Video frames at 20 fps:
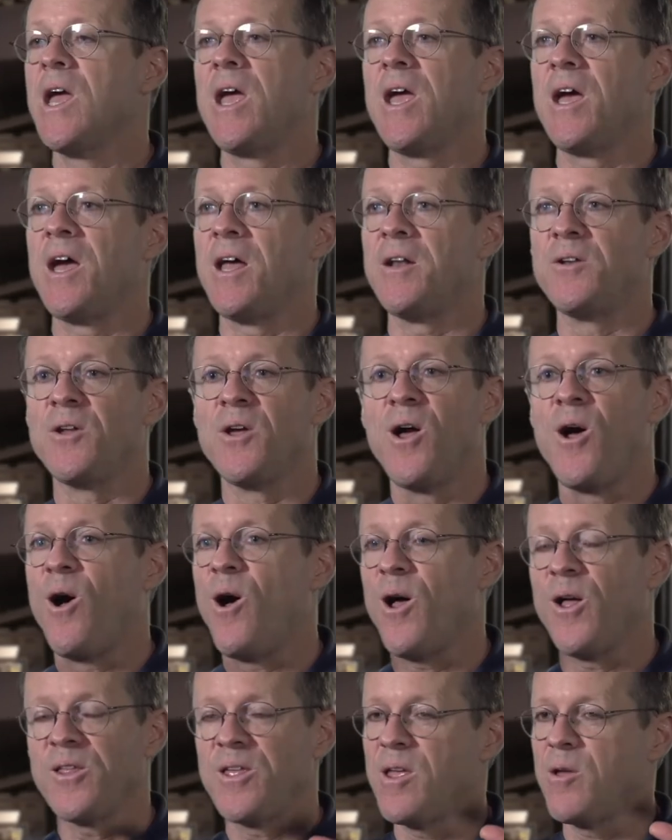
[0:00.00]
and
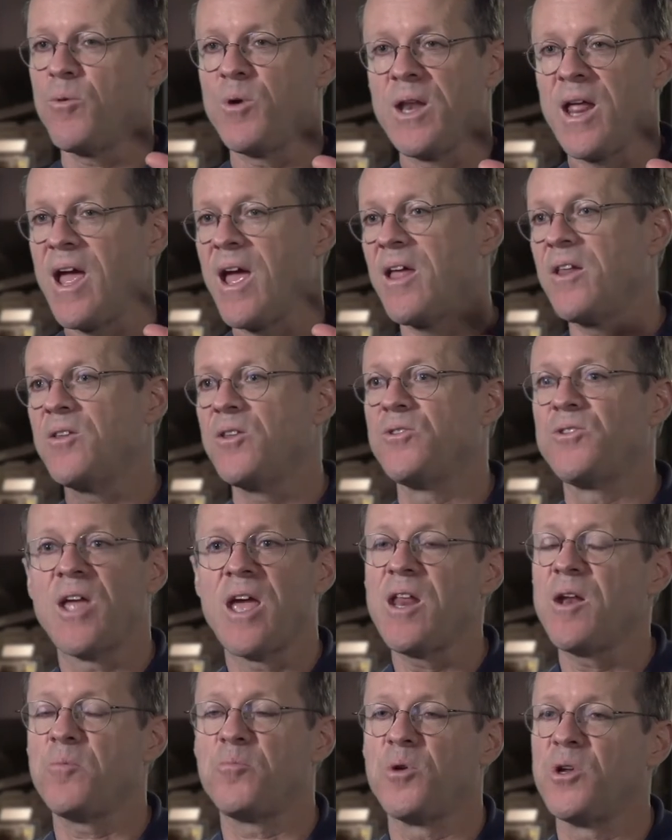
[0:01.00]
it would end
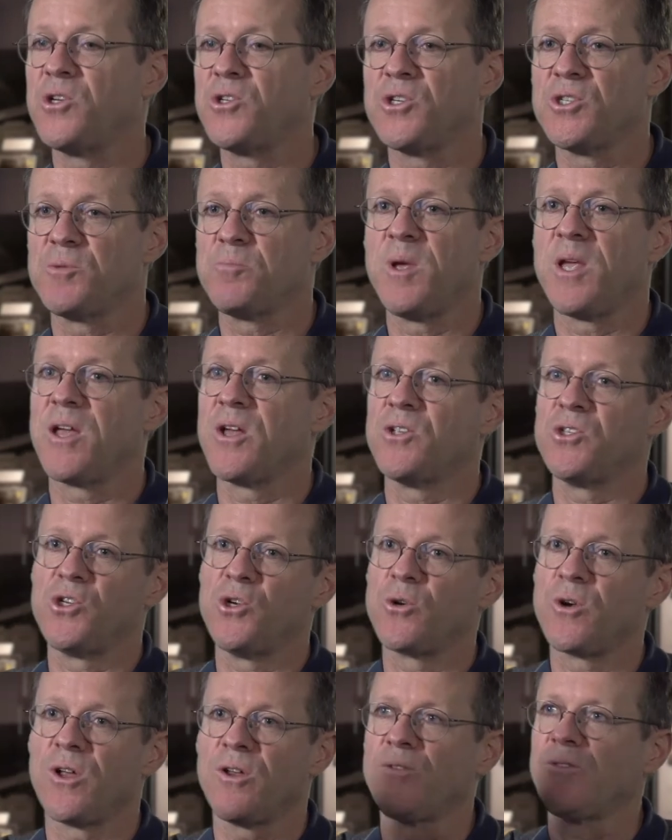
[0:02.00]
data breaches because
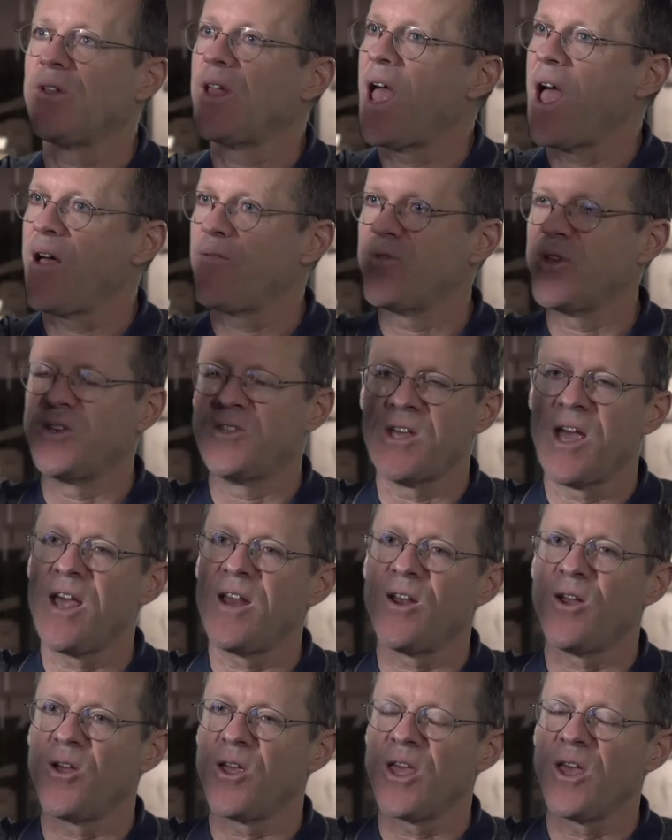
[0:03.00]
you could have the
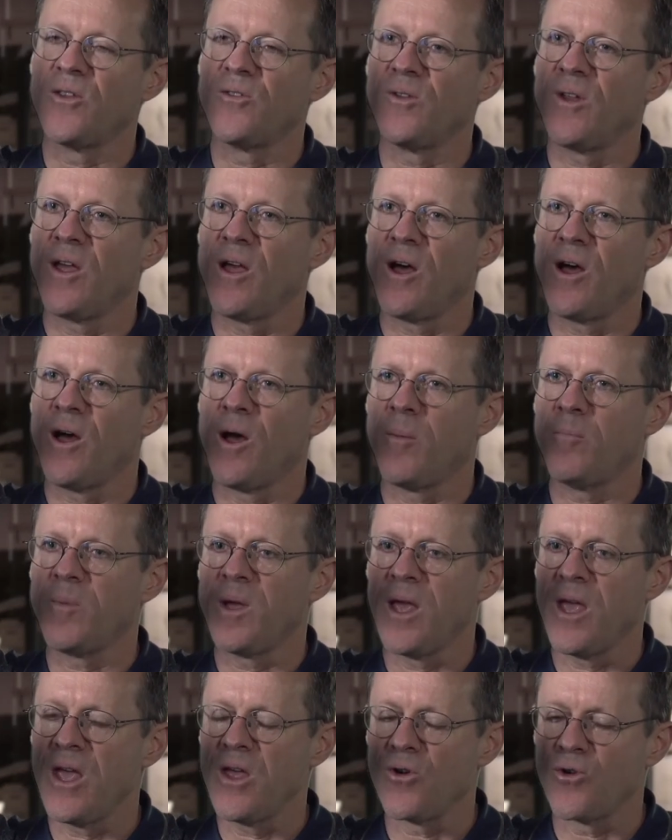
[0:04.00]
data
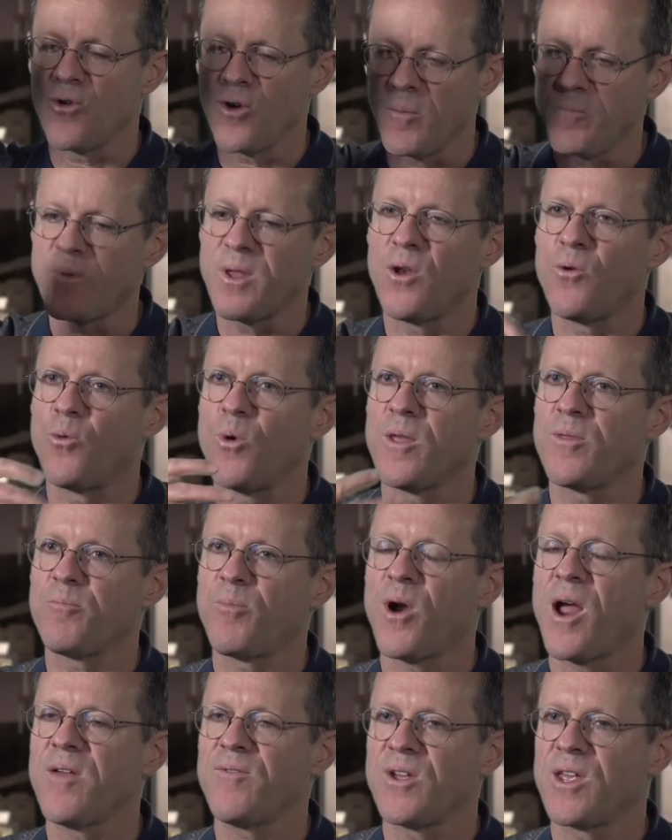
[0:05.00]
encrypted with
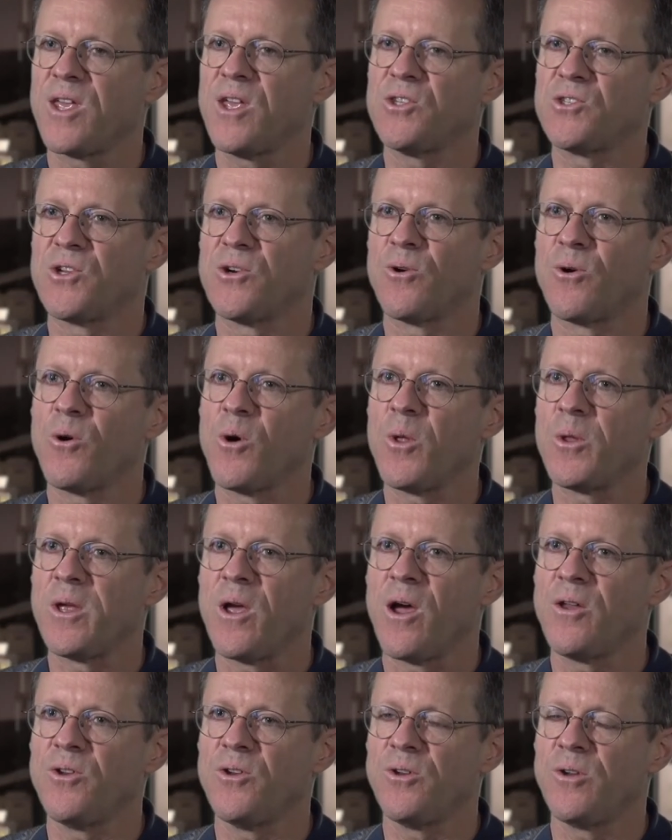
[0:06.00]
private keys that are only
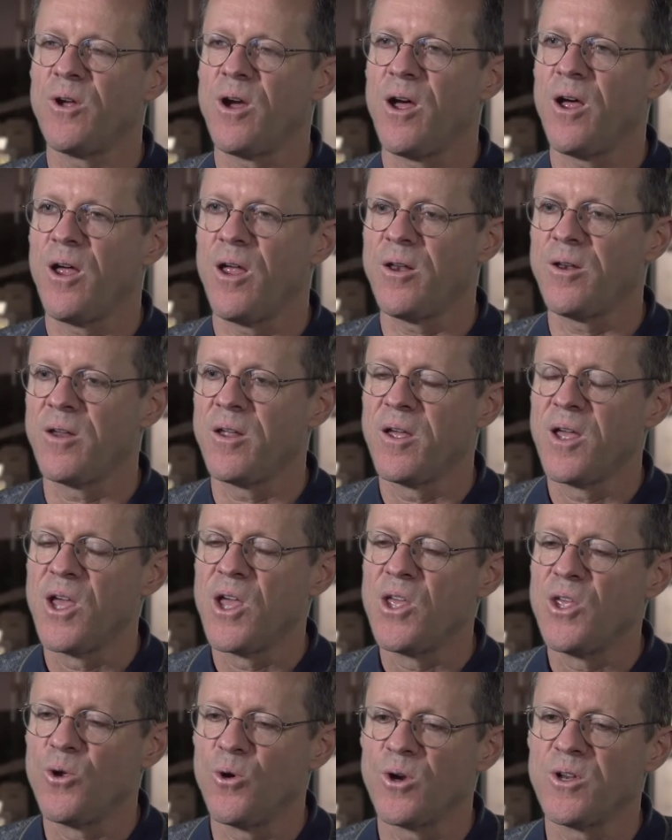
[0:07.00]
on
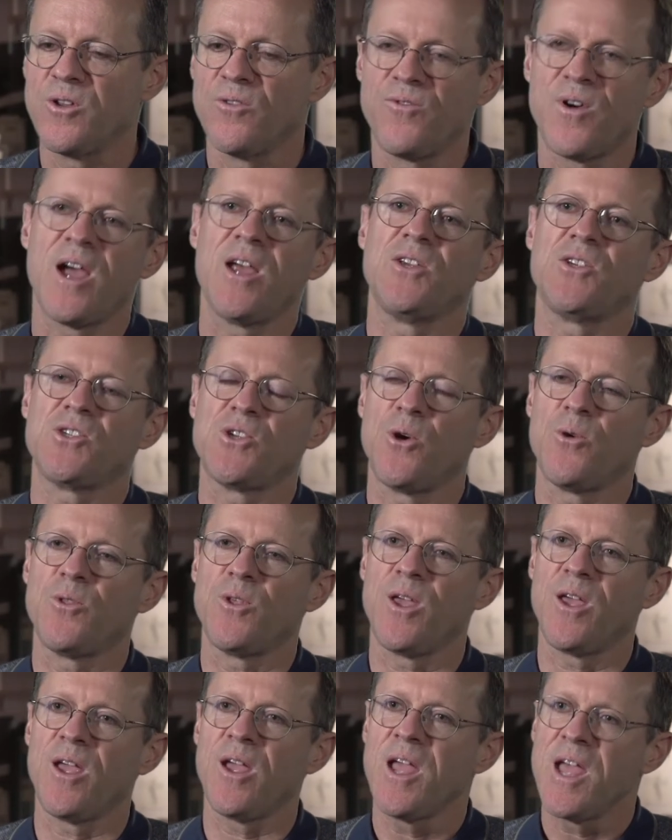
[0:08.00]
your device, so
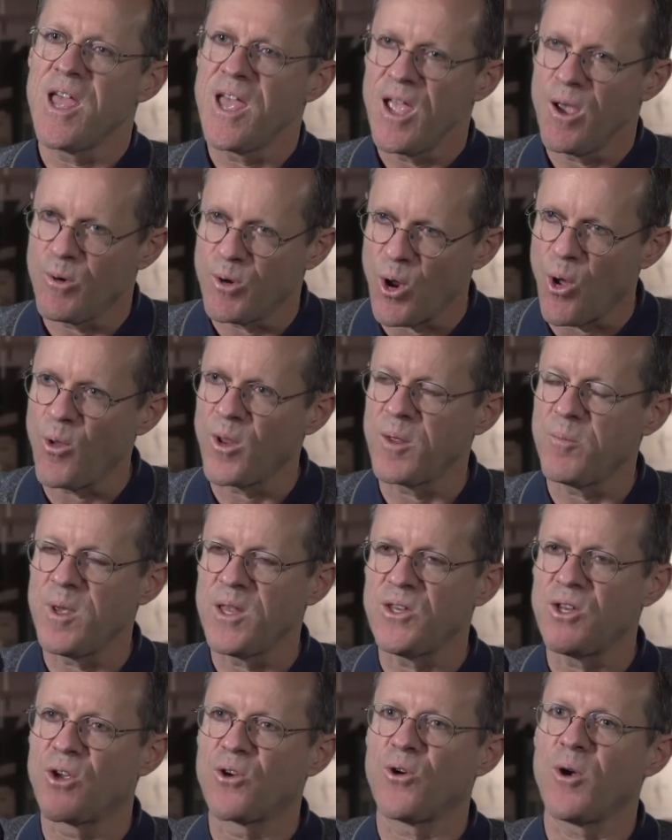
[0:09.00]
it would only be
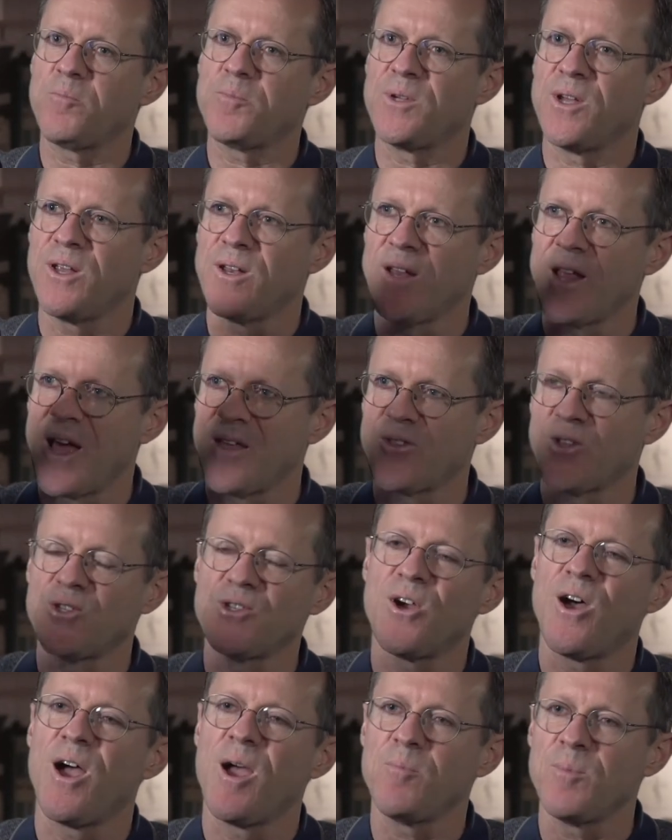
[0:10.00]
decrypted at the
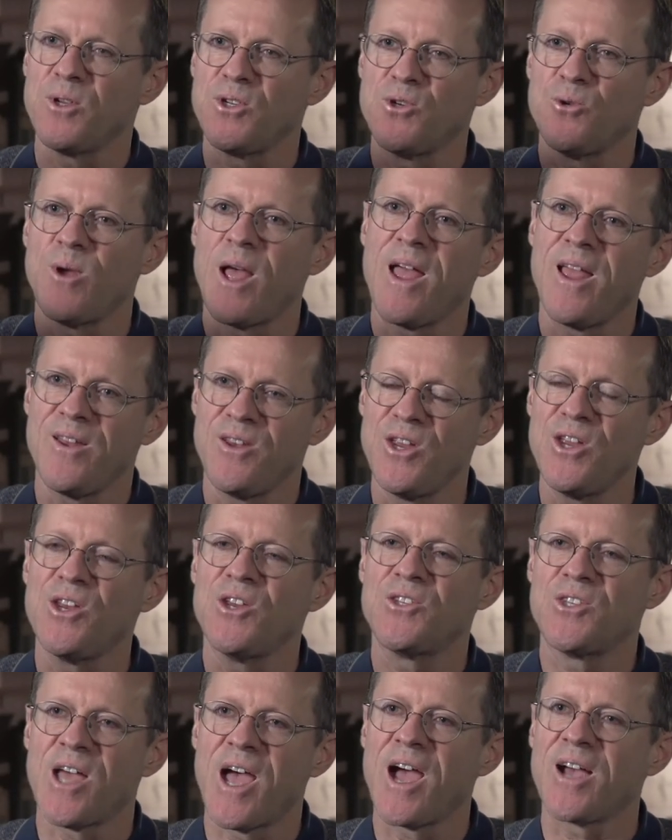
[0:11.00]
time that you
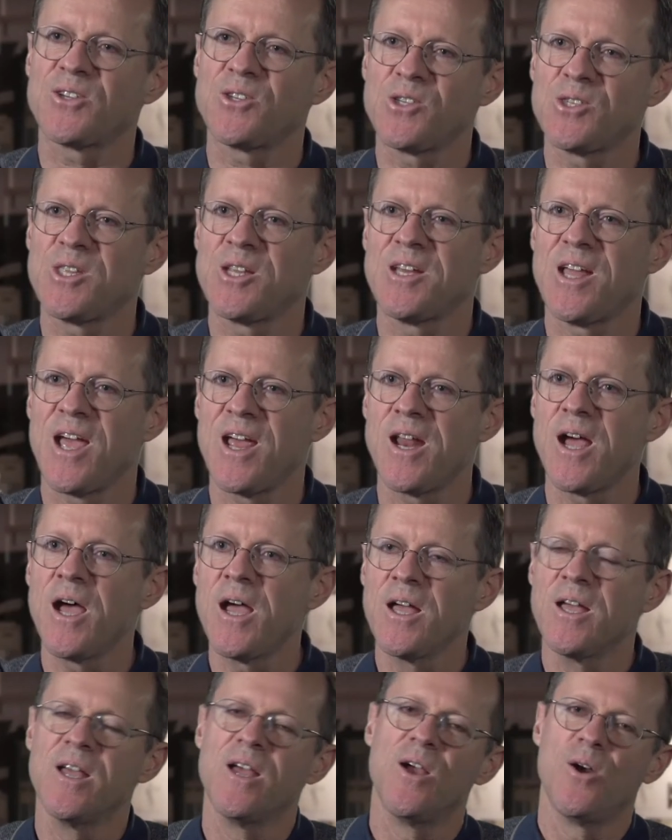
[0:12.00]
needed to access the data,
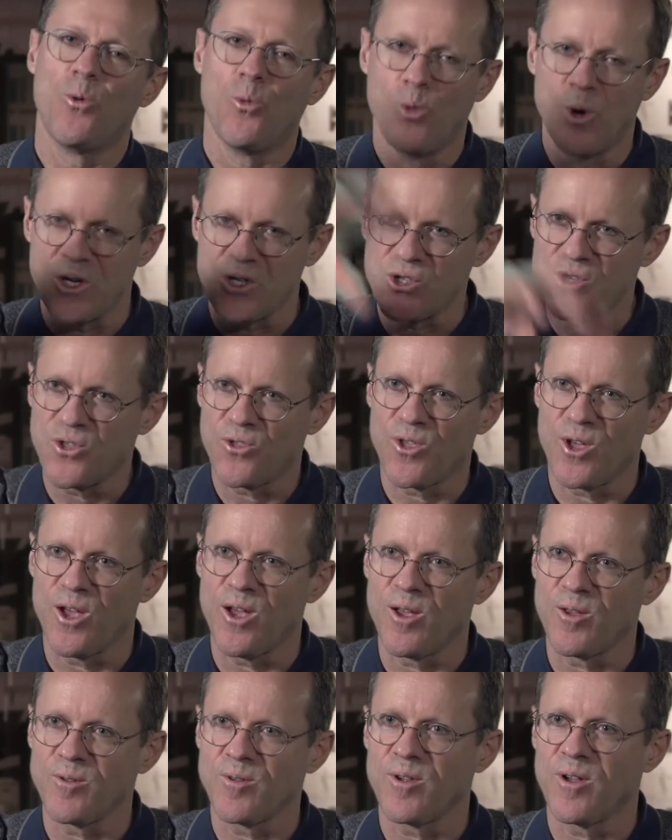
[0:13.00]
which
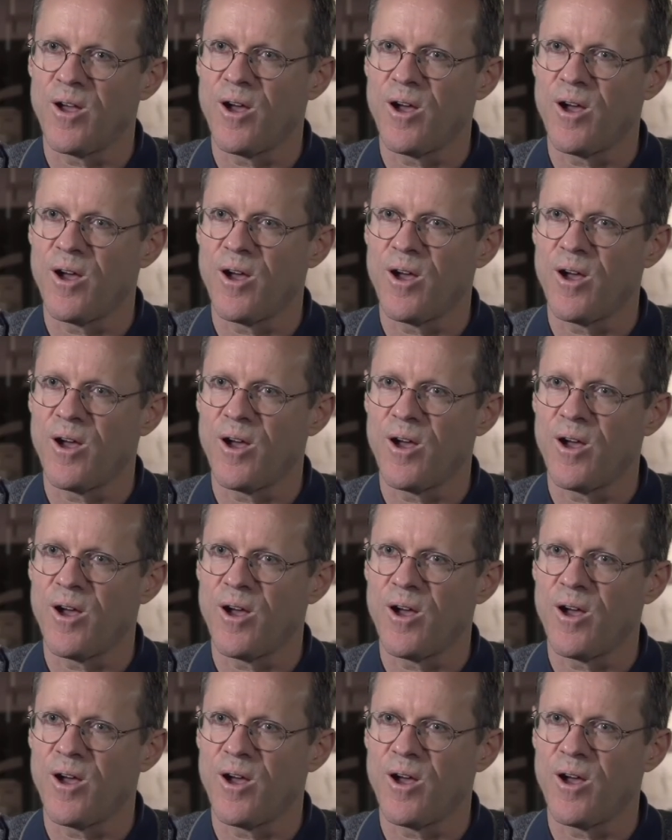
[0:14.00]
the